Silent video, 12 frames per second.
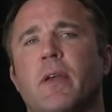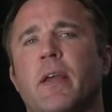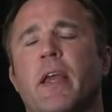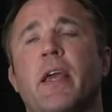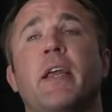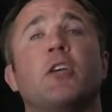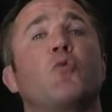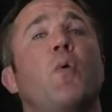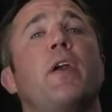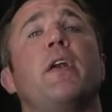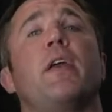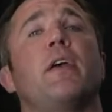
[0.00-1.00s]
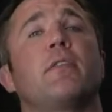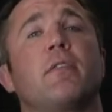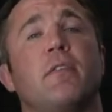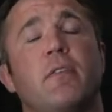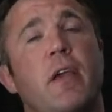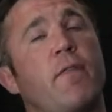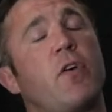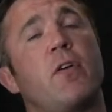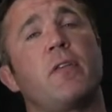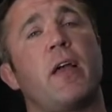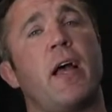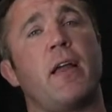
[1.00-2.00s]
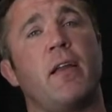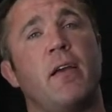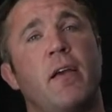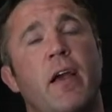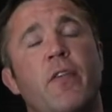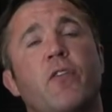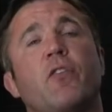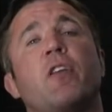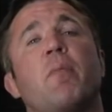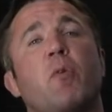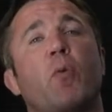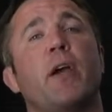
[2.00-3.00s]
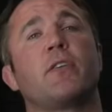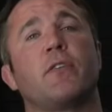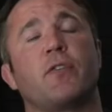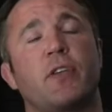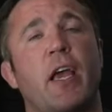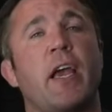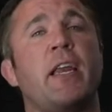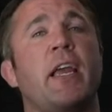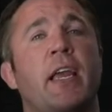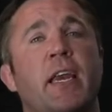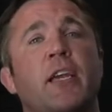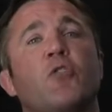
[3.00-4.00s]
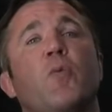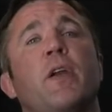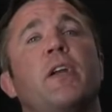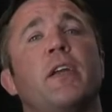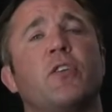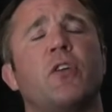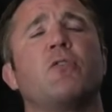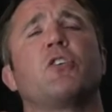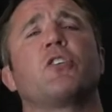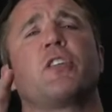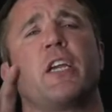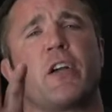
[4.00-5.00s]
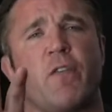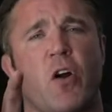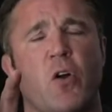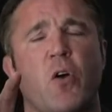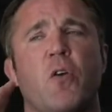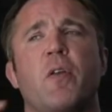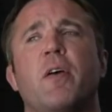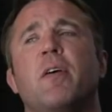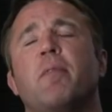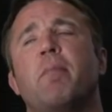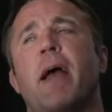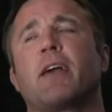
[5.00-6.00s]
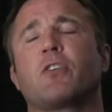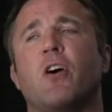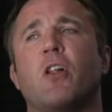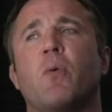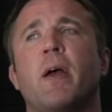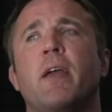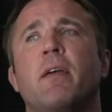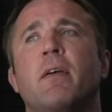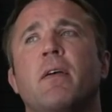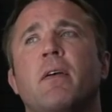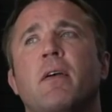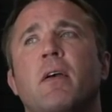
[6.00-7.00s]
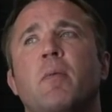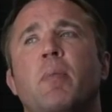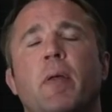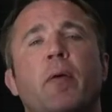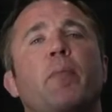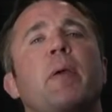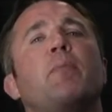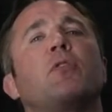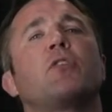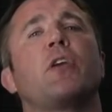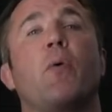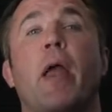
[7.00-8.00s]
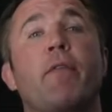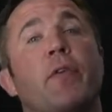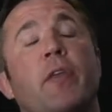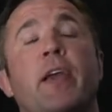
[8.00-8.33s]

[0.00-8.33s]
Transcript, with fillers: it is what it is, you ever heard that? And there's a number of ways of saying it is what it is. Don't just think of our own Max Holloway. But uh, people say, well, everything